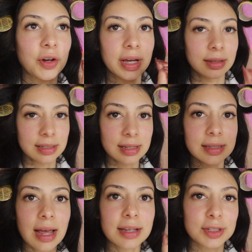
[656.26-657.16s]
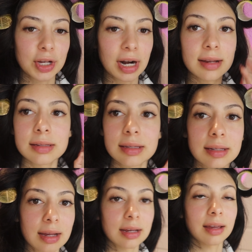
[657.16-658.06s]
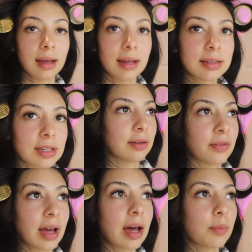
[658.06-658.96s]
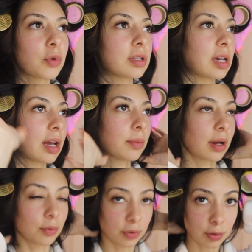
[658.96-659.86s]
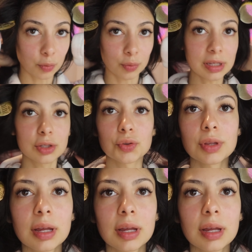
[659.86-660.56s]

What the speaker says: Okay, this is as good as it's gonna get. If I had more time, I would redo